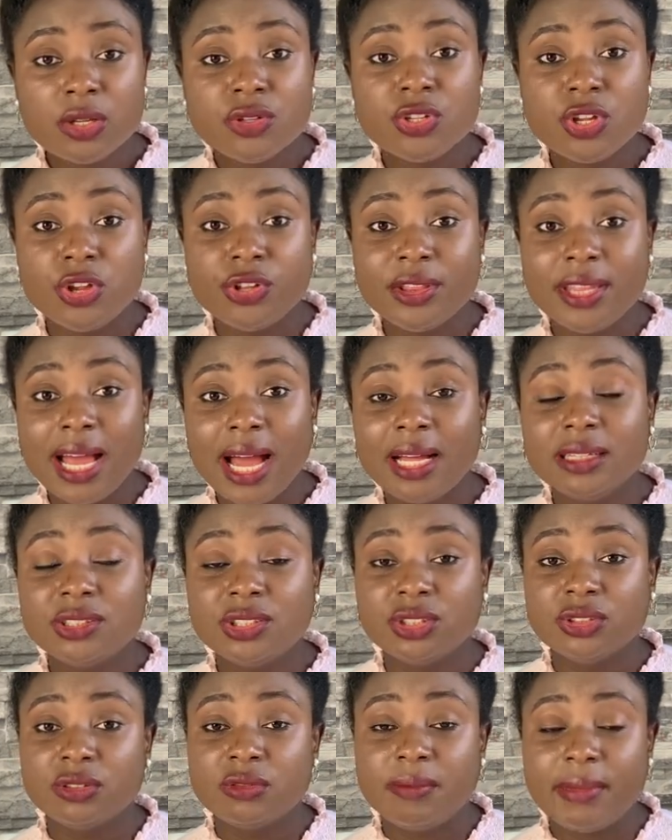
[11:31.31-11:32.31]
So that
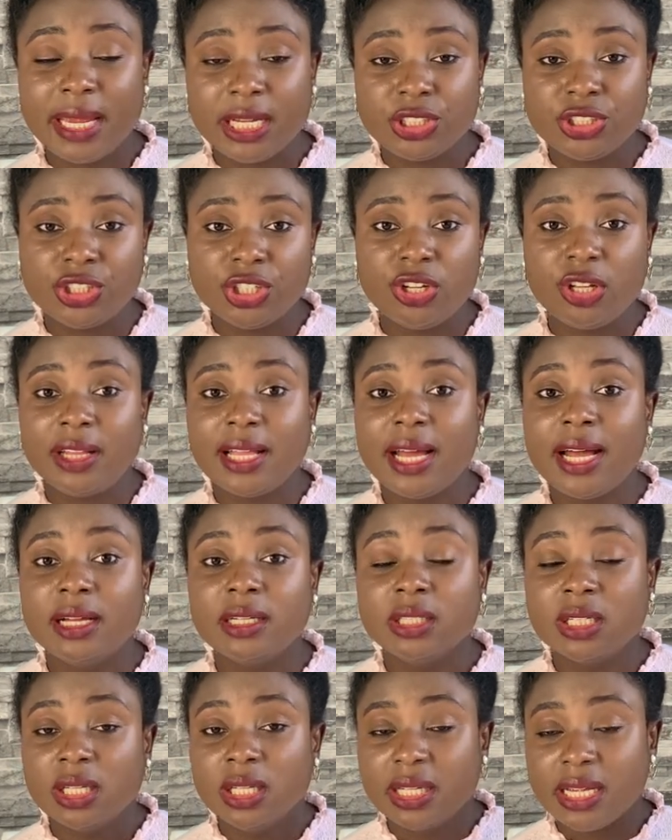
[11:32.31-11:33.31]
sort of makes sure that
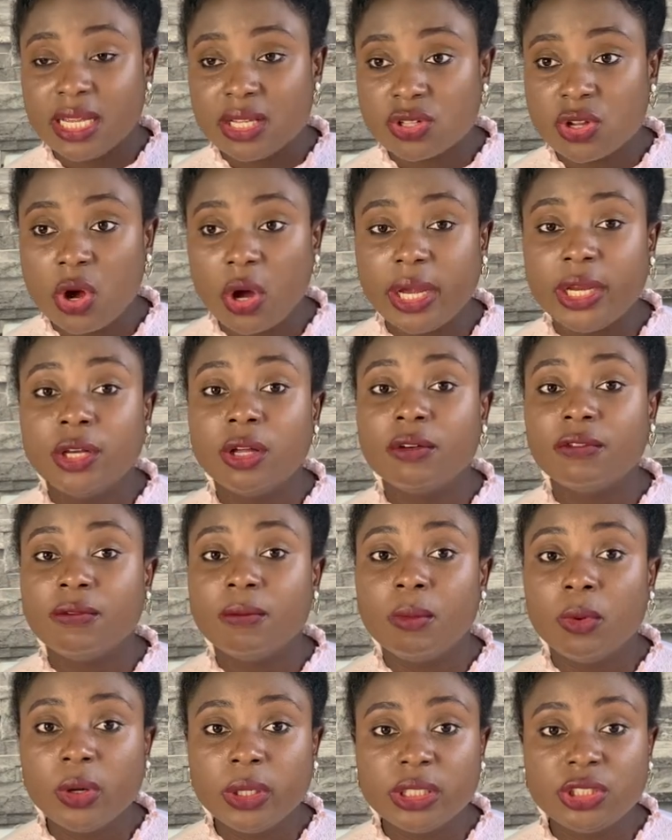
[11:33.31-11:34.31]
it's got enough
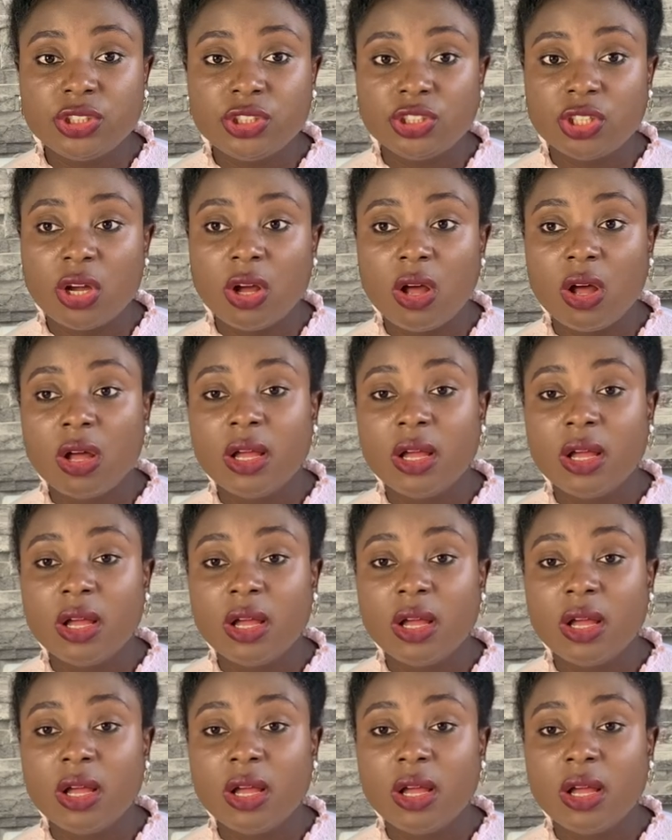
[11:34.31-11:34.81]
moisture.